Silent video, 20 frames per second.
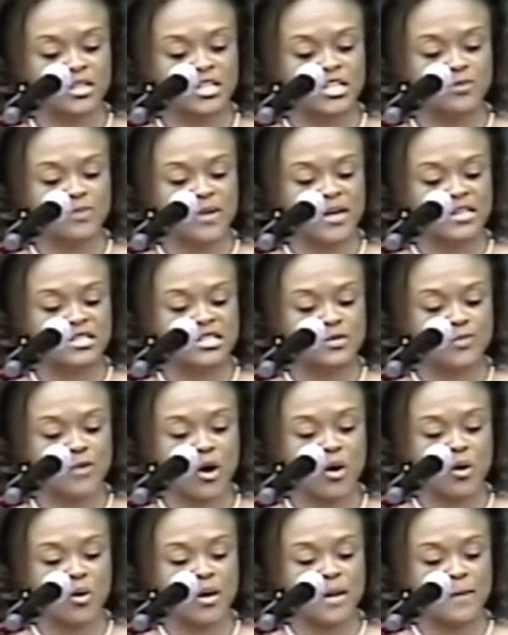Little League
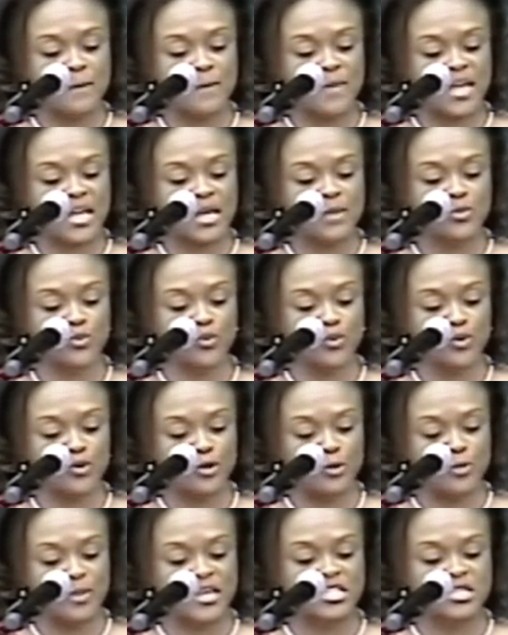Baseball and
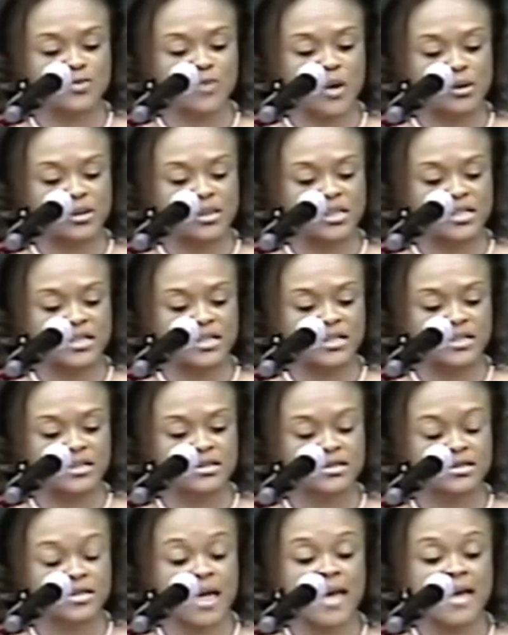Baby Ruth Baseball
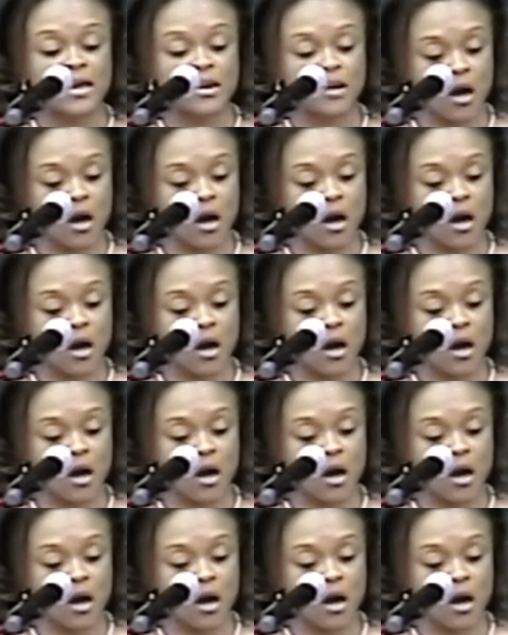leagues,